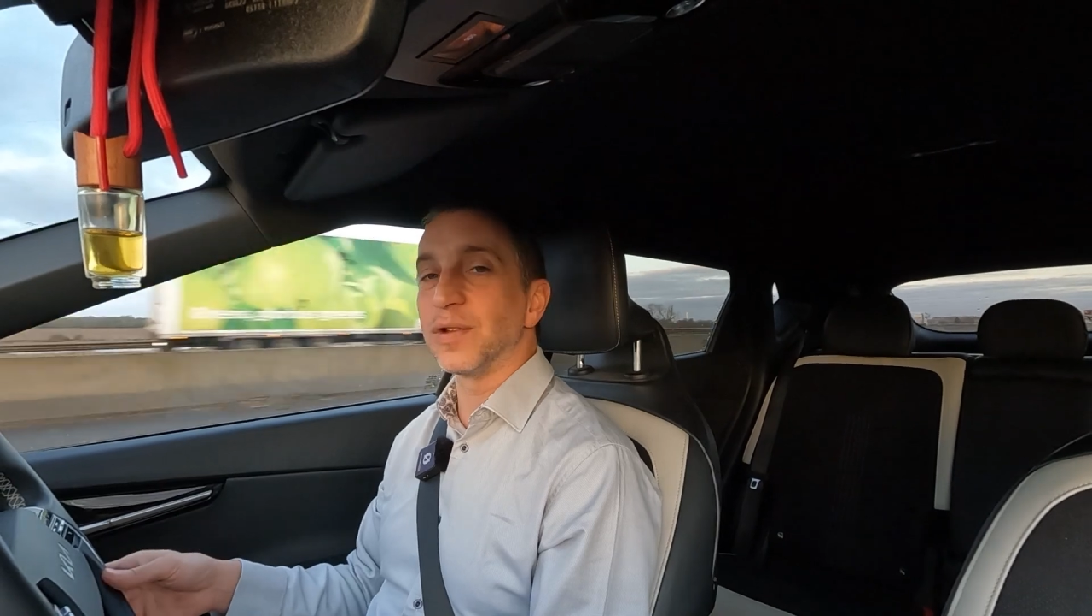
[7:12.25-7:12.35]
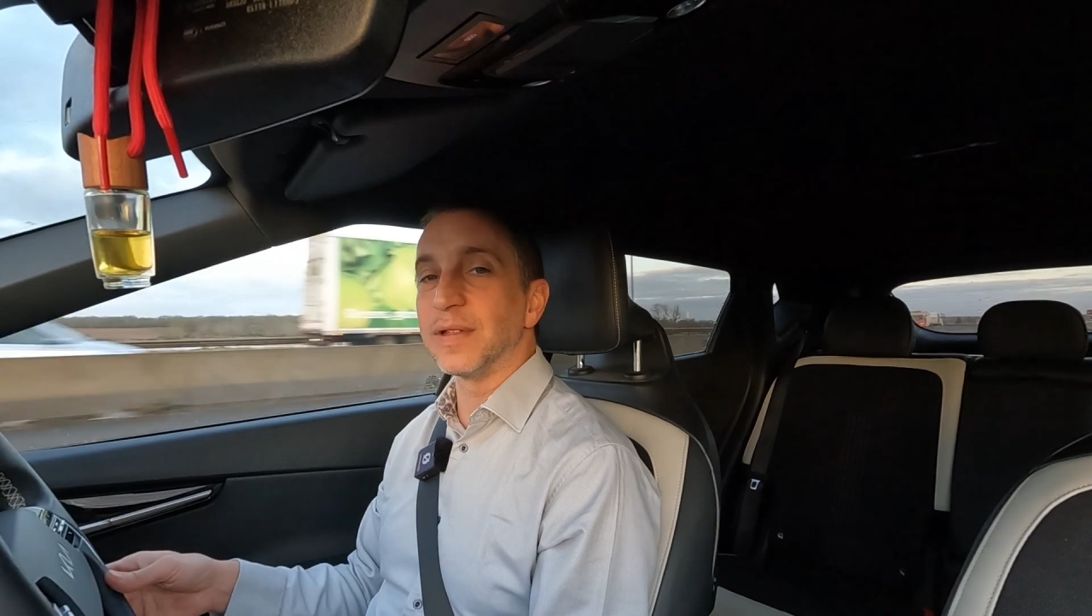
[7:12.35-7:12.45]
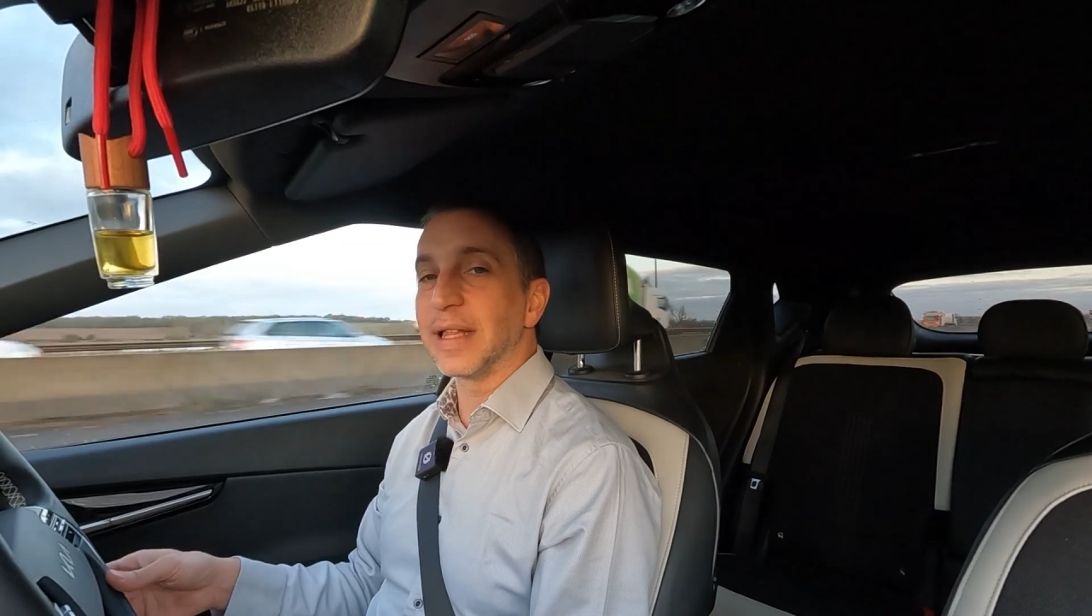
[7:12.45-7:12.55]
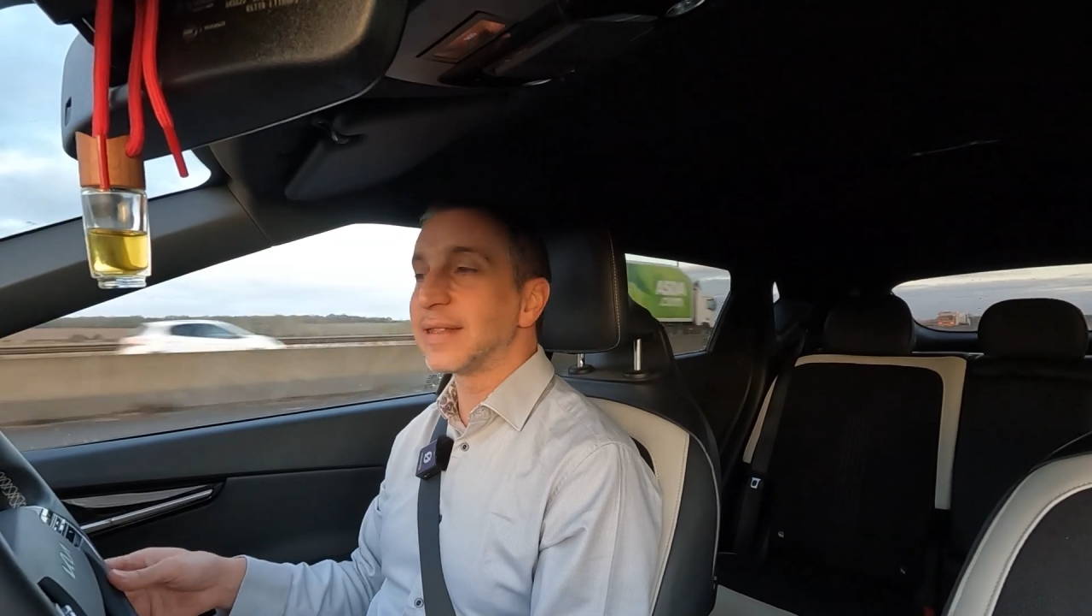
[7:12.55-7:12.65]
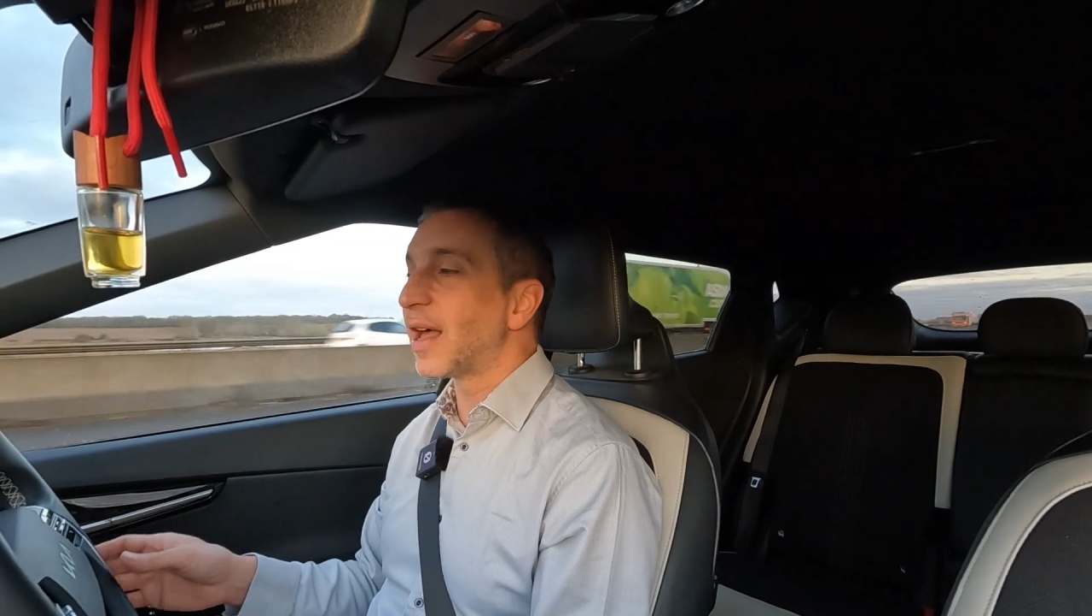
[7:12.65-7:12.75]

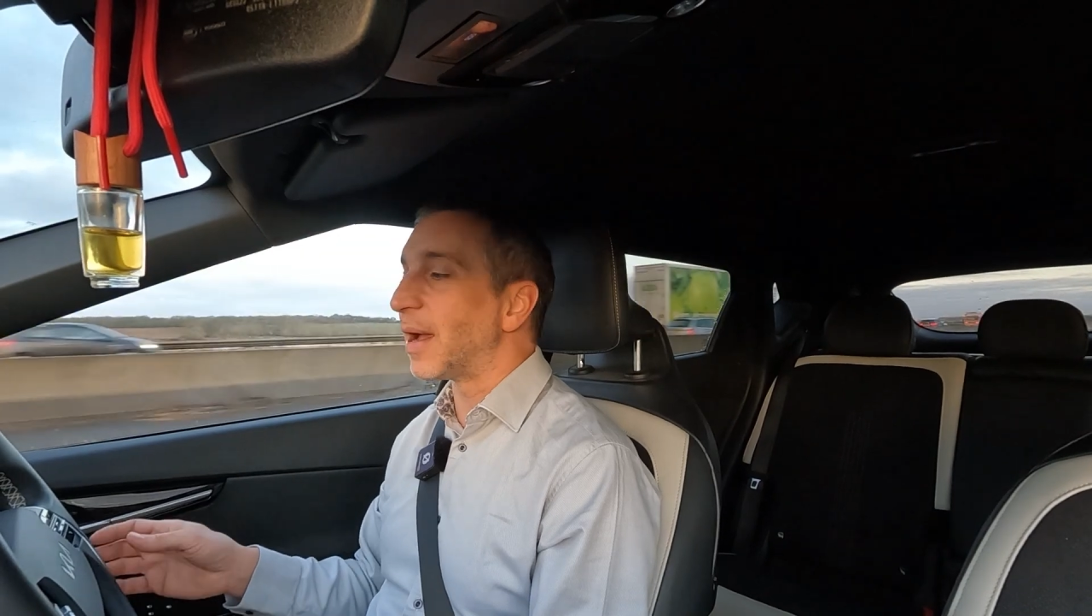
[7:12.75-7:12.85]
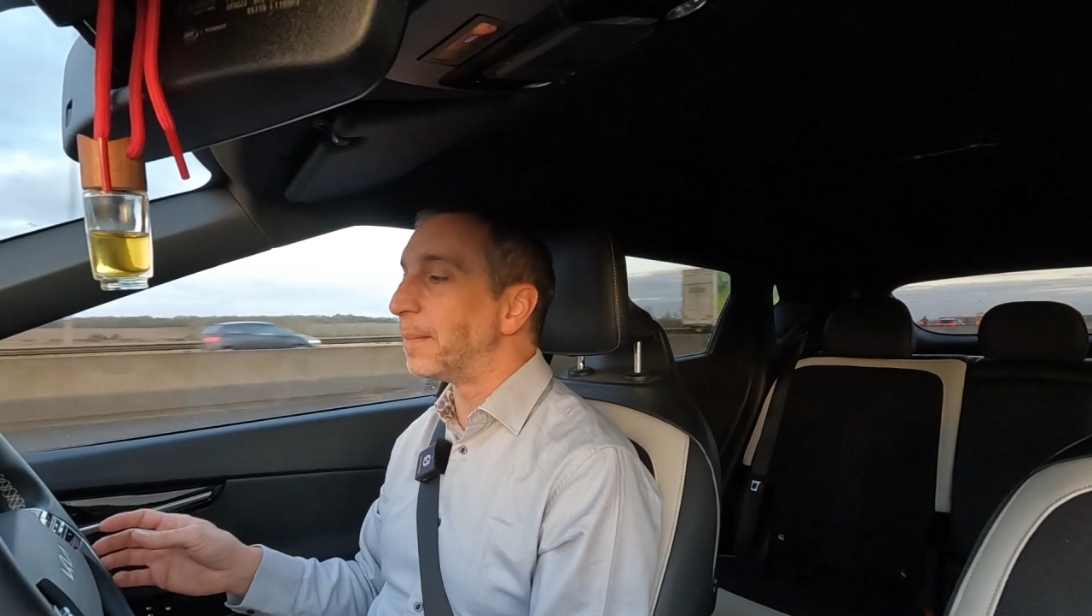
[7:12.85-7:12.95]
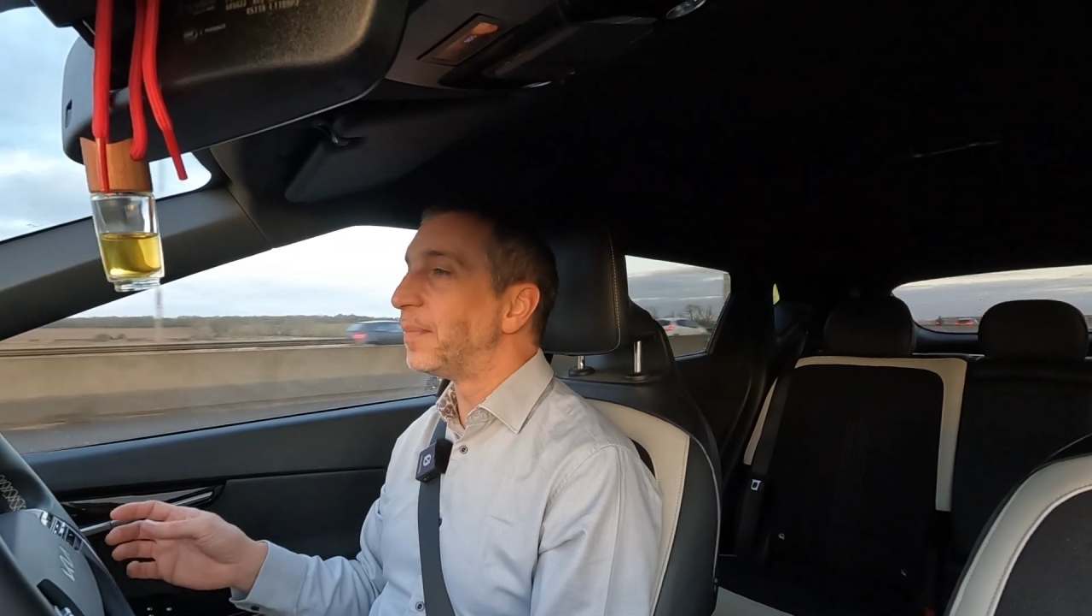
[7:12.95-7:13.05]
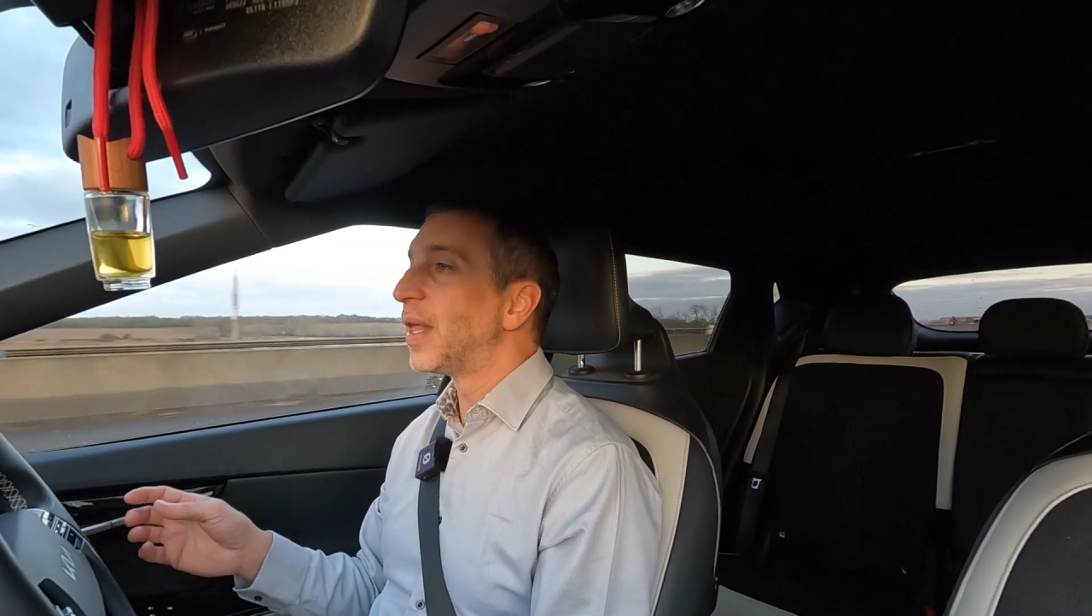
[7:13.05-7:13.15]
during that time.